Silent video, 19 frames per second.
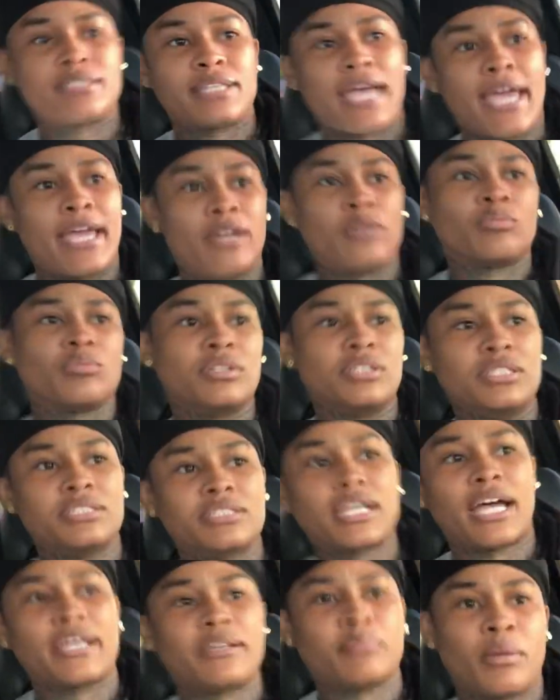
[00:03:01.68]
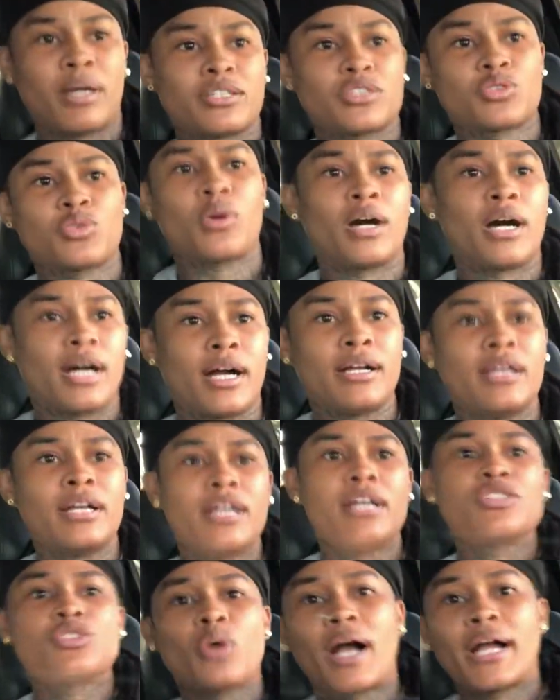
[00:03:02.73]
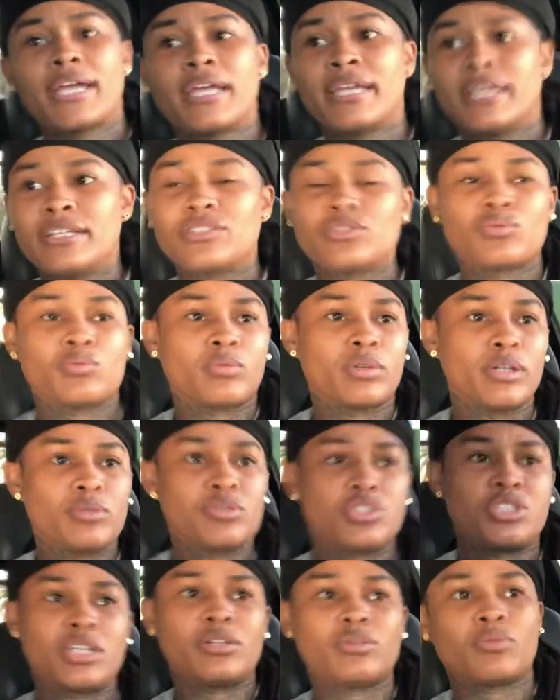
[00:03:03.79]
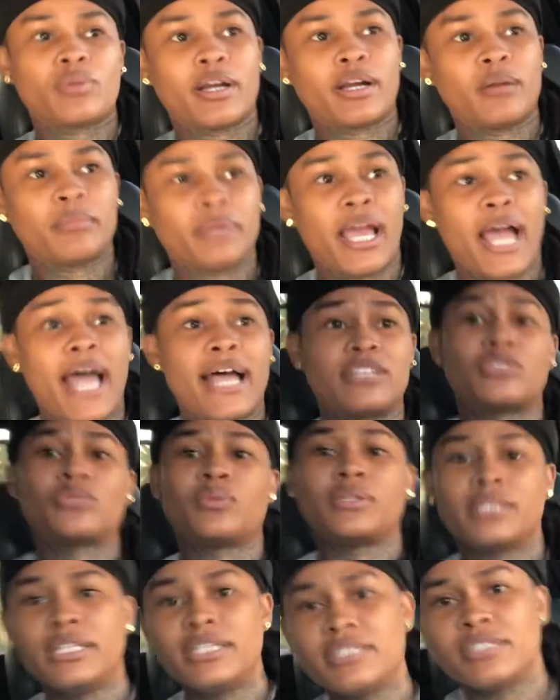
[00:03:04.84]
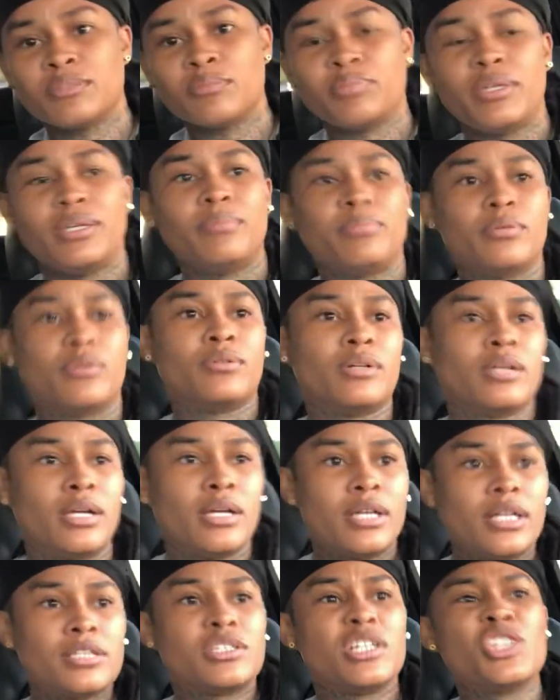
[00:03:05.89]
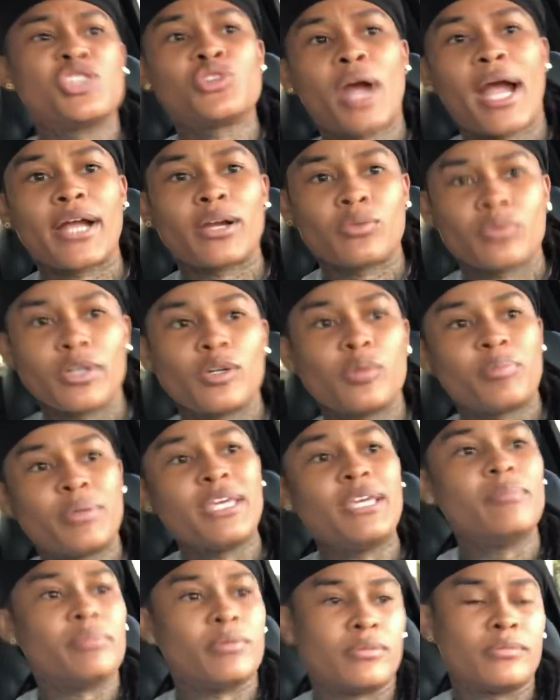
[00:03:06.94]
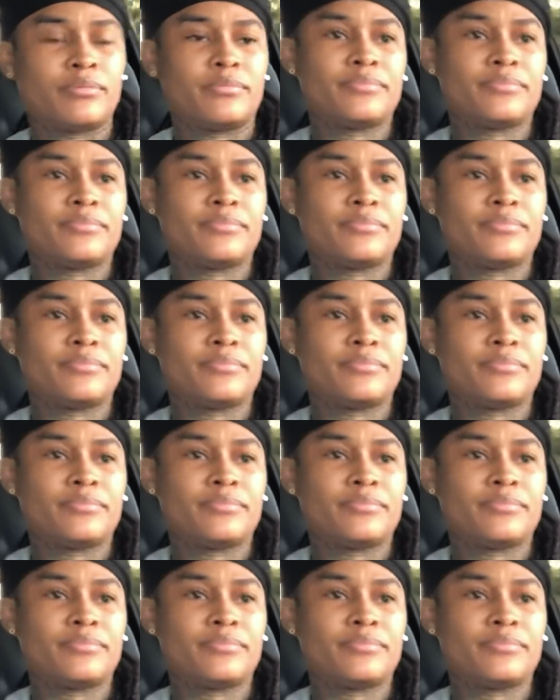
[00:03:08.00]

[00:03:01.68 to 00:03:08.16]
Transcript: that and really tighten my squad so I could get some real shit around me. I had to release some people to attract real people.